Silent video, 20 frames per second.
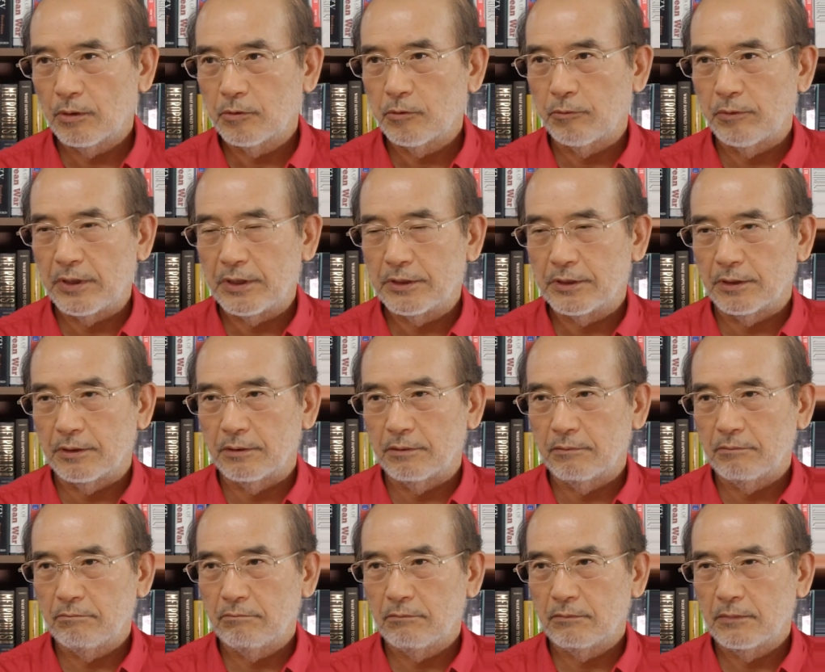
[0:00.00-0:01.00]

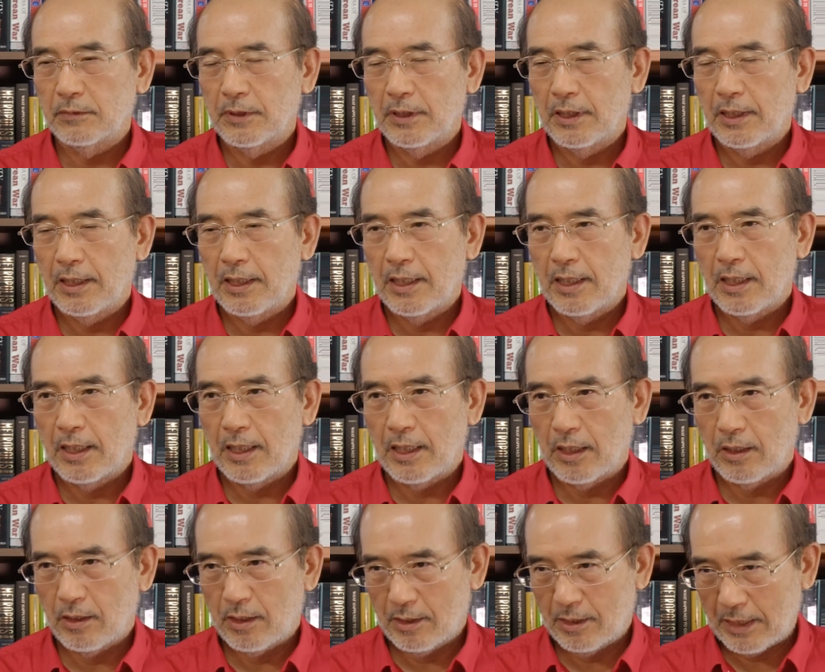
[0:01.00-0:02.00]
region.
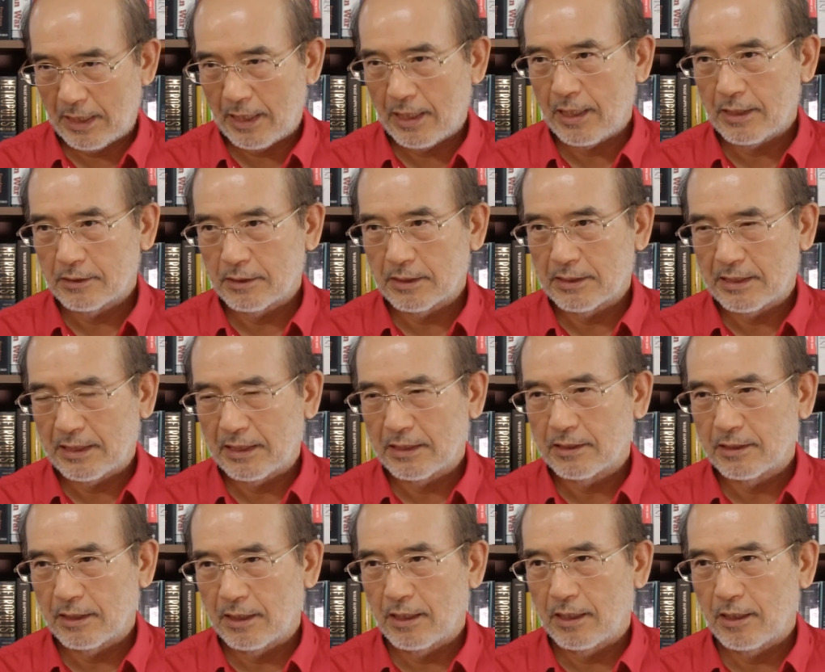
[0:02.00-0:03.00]
That has
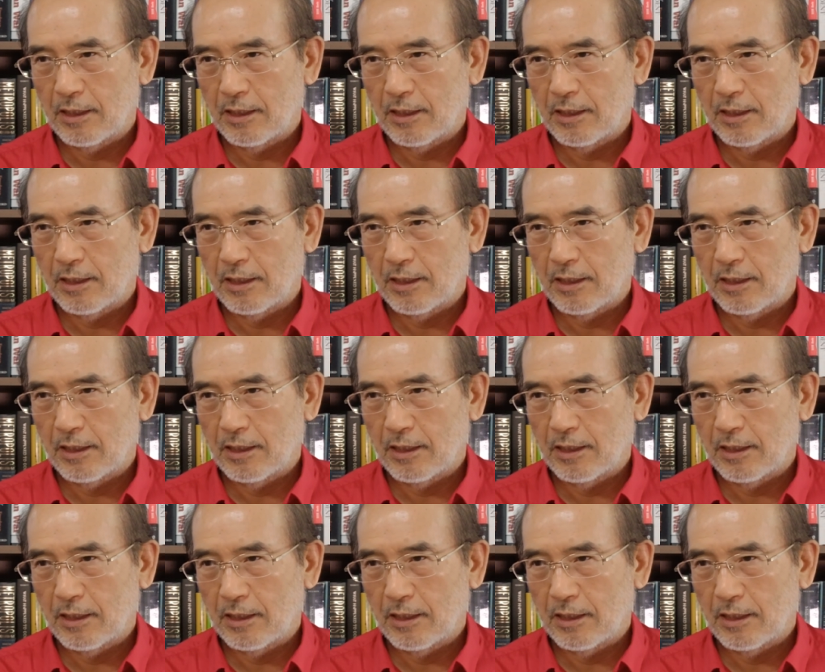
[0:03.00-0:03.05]
6